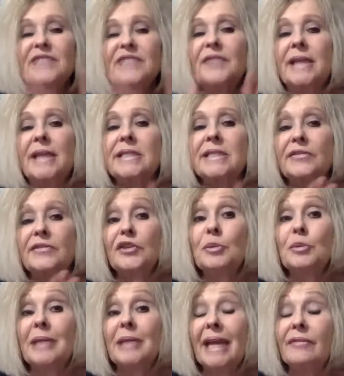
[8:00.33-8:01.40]
phase of
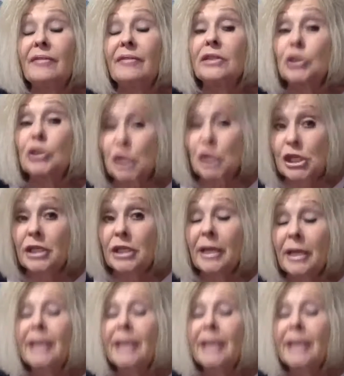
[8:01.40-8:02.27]
human evolution